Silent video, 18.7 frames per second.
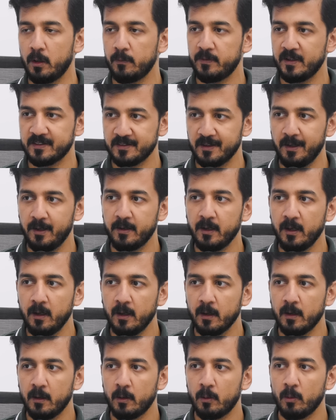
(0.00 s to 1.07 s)
a facility,
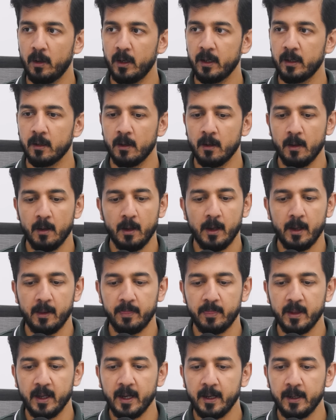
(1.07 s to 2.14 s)
right? And
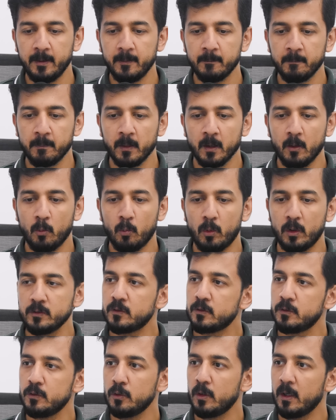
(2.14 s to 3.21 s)
then
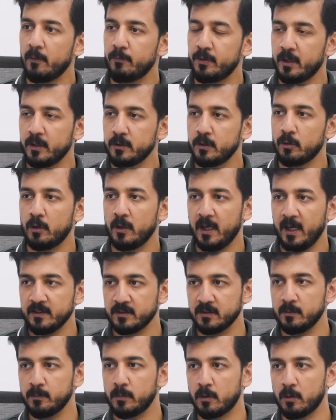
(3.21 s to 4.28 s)
once you have done your
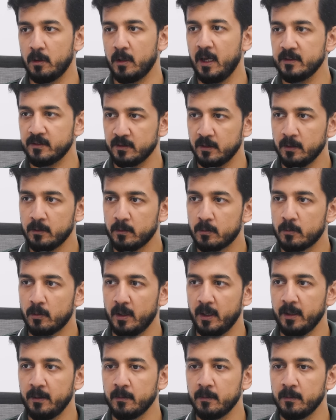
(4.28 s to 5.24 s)
HAZOP or HAZID, right?